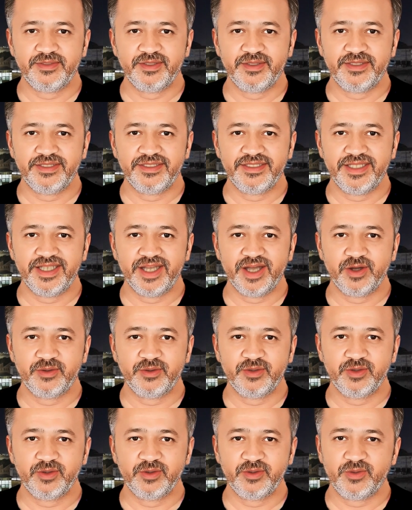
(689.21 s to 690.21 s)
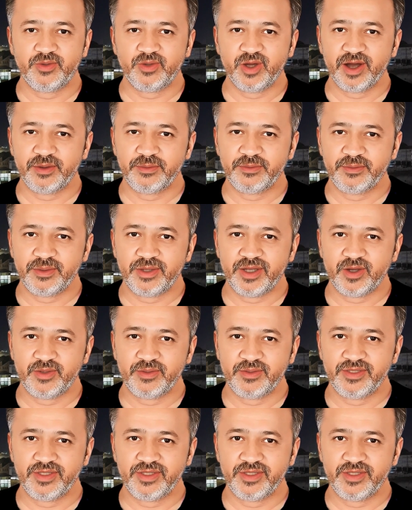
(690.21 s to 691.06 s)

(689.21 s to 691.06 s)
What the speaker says: The CO2 dropped below